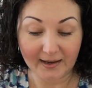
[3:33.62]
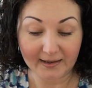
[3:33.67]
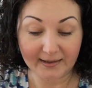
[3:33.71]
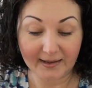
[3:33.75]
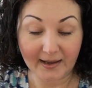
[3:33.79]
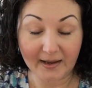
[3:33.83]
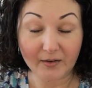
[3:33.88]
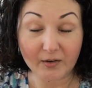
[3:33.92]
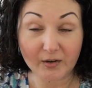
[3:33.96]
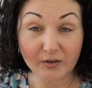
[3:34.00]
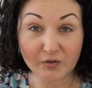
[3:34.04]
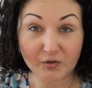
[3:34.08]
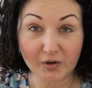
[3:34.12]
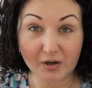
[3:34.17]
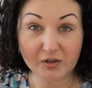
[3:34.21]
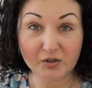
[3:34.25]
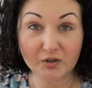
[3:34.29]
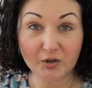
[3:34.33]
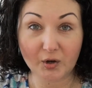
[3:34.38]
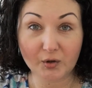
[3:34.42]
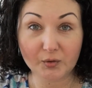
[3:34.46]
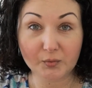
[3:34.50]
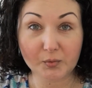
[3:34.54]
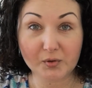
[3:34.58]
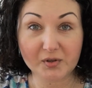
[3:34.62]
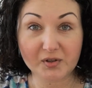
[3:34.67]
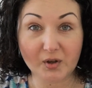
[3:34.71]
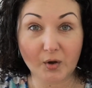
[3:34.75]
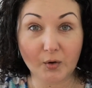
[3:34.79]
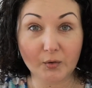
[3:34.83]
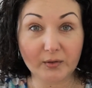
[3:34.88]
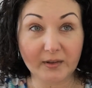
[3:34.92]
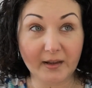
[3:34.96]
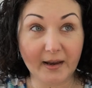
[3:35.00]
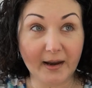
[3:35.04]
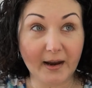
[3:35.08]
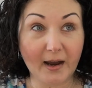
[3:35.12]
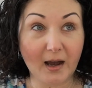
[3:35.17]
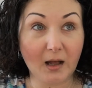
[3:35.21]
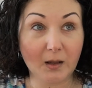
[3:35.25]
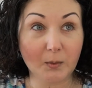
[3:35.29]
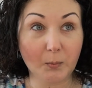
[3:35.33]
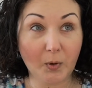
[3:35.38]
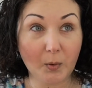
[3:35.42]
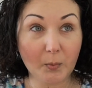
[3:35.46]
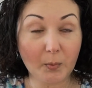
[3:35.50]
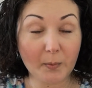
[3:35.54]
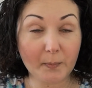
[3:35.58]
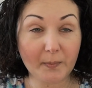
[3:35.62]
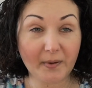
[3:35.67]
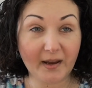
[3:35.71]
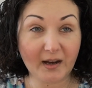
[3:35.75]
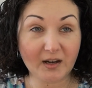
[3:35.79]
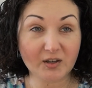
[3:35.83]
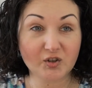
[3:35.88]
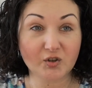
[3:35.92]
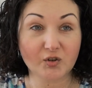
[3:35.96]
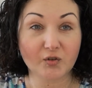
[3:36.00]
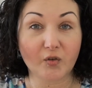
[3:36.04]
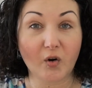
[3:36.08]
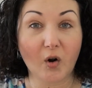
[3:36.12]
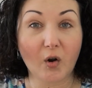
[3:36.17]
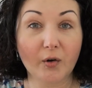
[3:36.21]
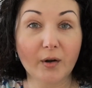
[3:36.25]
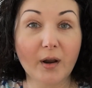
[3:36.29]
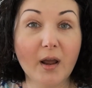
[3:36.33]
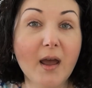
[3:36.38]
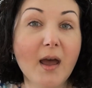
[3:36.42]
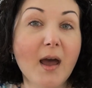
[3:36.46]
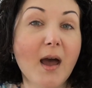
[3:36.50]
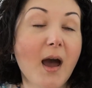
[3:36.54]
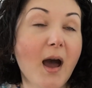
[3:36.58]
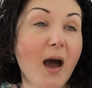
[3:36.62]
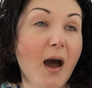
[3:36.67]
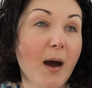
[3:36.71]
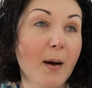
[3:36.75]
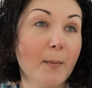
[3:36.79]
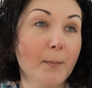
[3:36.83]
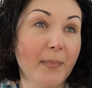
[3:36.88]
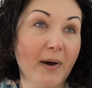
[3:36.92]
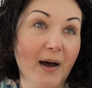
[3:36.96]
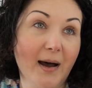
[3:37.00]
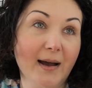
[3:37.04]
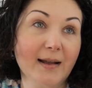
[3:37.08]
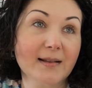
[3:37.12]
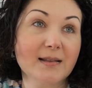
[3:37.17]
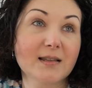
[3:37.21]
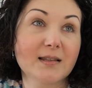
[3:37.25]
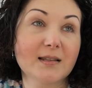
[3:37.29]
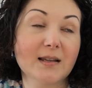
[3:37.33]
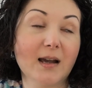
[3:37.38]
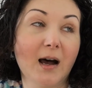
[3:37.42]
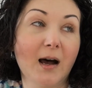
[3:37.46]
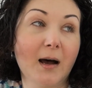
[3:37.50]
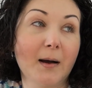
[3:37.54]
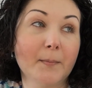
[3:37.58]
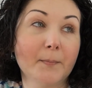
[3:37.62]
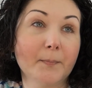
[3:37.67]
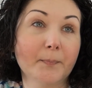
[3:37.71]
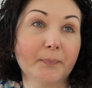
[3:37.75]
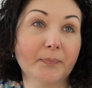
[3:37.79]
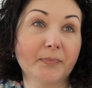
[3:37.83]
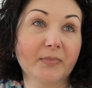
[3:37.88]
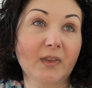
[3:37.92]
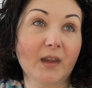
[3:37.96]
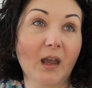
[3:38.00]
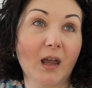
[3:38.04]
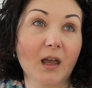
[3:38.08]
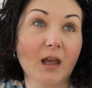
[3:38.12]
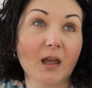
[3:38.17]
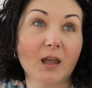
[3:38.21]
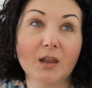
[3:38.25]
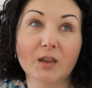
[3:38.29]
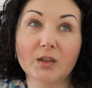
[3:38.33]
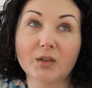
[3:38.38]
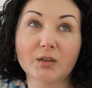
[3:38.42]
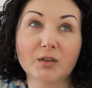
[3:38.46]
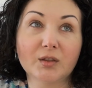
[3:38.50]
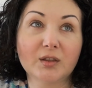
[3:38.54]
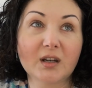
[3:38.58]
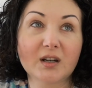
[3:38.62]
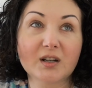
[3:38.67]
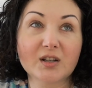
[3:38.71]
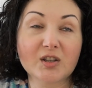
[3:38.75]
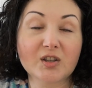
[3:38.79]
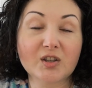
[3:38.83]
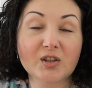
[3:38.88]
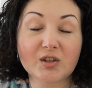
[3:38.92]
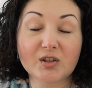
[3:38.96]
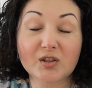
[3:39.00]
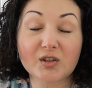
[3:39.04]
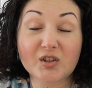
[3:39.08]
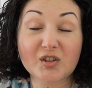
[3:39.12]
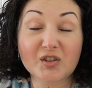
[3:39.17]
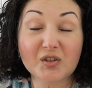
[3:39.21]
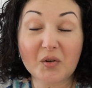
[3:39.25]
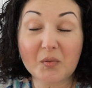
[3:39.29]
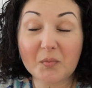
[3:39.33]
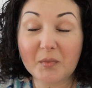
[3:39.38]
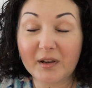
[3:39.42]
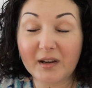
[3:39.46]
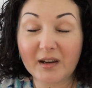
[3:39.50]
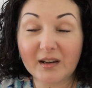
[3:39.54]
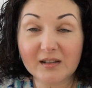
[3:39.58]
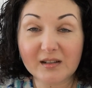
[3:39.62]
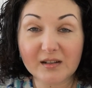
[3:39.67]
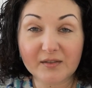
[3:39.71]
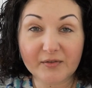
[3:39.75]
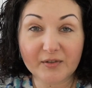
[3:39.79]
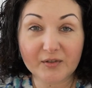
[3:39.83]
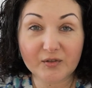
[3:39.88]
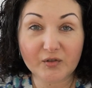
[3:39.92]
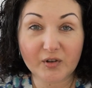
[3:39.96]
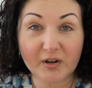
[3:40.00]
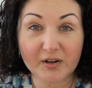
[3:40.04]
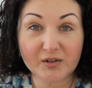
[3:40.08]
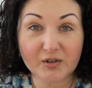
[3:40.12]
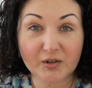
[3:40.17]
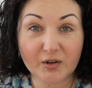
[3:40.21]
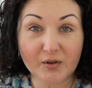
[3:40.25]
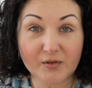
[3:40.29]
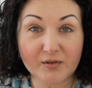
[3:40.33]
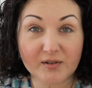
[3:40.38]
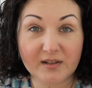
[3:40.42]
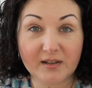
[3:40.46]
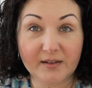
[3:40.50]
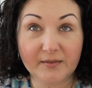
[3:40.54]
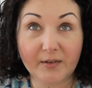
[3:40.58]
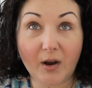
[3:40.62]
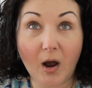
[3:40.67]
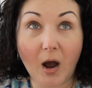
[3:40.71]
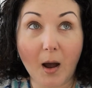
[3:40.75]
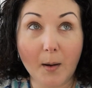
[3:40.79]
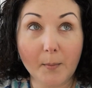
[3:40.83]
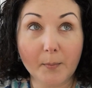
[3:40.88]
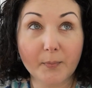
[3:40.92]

Kerry trench coat was on there. I'll pop a picture on, but there's so many different trench coats they've got.